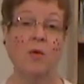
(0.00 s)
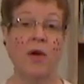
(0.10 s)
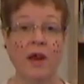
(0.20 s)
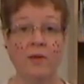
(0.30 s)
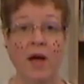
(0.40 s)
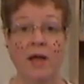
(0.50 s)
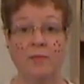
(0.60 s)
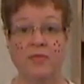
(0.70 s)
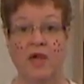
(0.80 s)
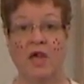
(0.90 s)
Well,
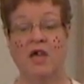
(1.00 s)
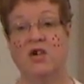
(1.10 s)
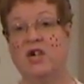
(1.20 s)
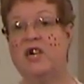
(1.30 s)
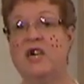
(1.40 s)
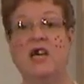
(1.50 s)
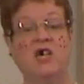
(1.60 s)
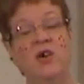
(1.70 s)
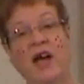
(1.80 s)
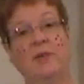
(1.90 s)
anyway, she
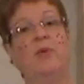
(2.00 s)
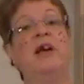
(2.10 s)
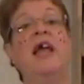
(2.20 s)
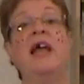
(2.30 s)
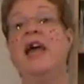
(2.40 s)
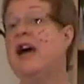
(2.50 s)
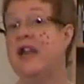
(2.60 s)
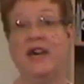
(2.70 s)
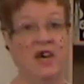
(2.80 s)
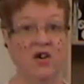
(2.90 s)
says, "You got to bring that
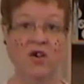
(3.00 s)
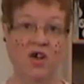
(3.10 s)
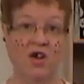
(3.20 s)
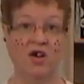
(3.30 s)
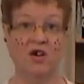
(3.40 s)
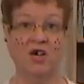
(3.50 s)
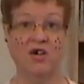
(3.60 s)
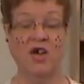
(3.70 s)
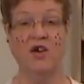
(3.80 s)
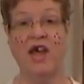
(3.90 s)
down into your lungs."
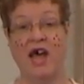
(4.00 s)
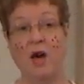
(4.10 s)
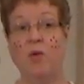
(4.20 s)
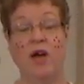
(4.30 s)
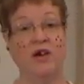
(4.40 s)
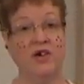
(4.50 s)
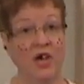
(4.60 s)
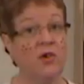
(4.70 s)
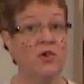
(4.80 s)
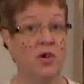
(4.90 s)
So now, I wasn't
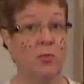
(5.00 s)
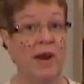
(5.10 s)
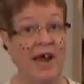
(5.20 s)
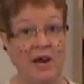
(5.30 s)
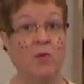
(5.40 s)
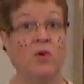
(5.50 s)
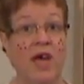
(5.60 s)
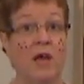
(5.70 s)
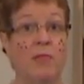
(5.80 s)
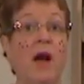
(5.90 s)
too stupid. I didn't want
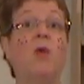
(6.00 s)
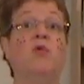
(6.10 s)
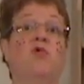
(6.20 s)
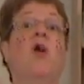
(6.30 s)
to take a big old